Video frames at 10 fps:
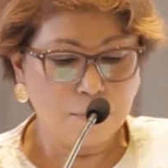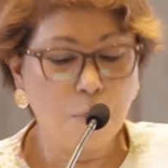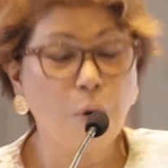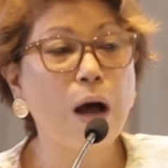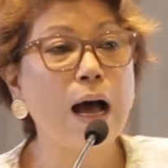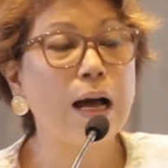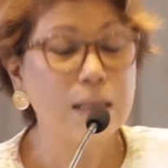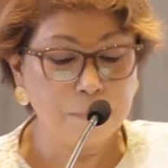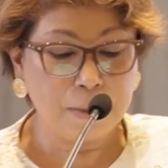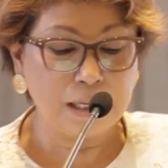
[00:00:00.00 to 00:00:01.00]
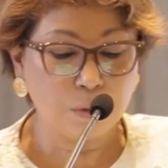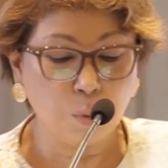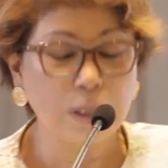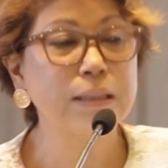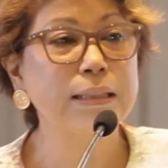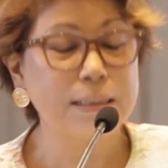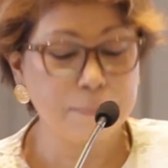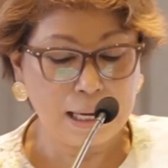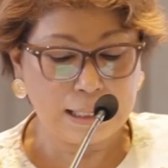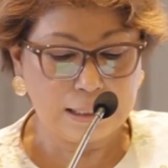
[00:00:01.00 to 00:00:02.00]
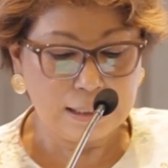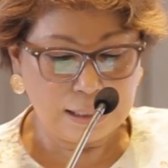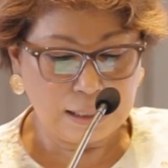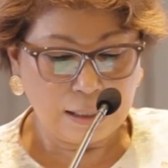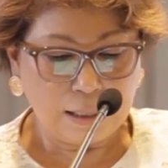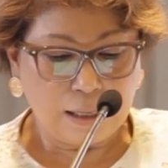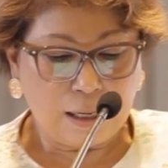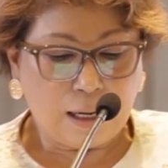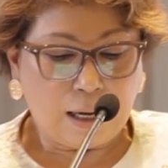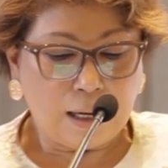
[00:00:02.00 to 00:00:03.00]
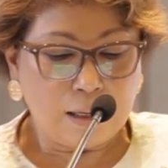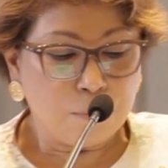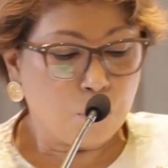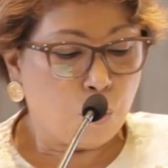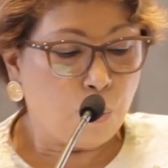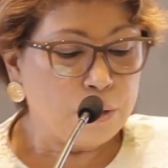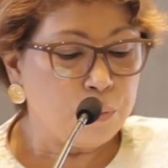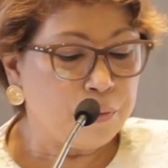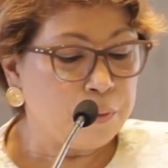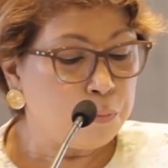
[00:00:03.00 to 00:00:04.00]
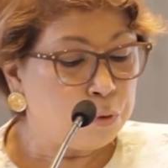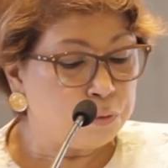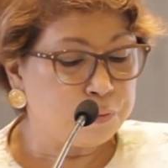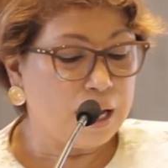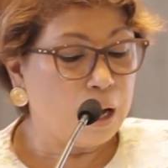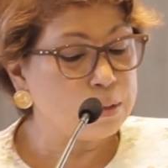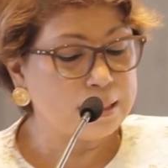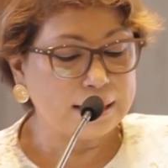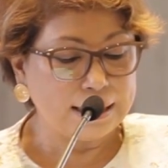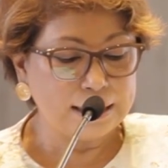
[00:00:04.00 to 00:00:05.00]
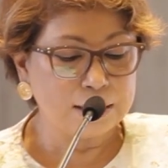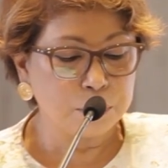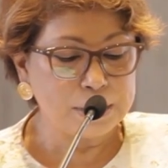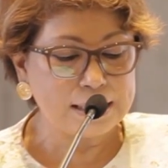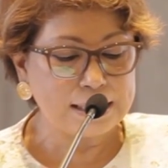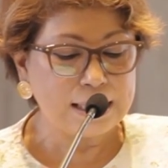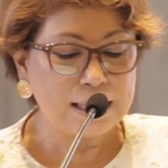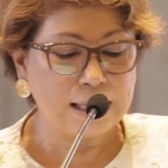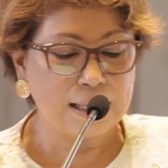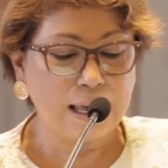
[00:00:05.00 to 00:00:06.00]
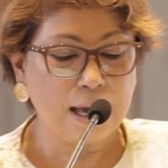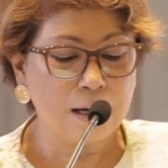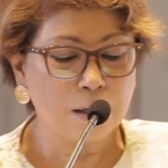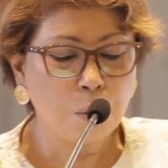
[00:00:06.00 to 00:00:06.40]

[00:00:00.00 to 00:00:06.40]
more unpaid work than men. Um, when we remove the outer layer, we see that there are a